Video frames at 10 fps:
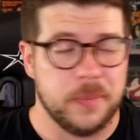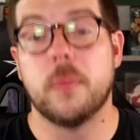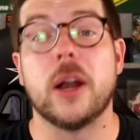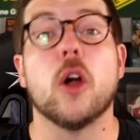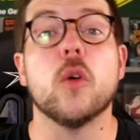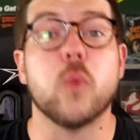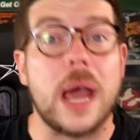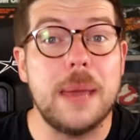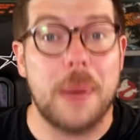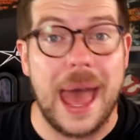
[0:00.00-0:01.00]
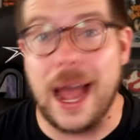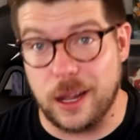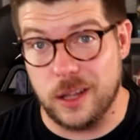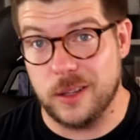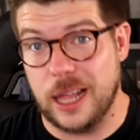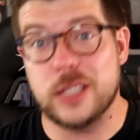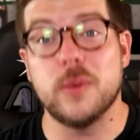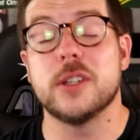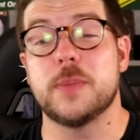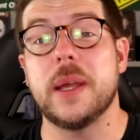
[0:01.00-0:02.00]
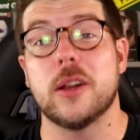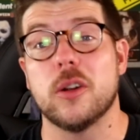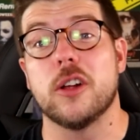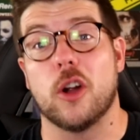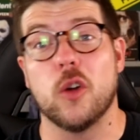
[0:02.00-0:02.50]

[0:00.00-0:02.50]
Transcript: But her way back, as we were speaking earlier,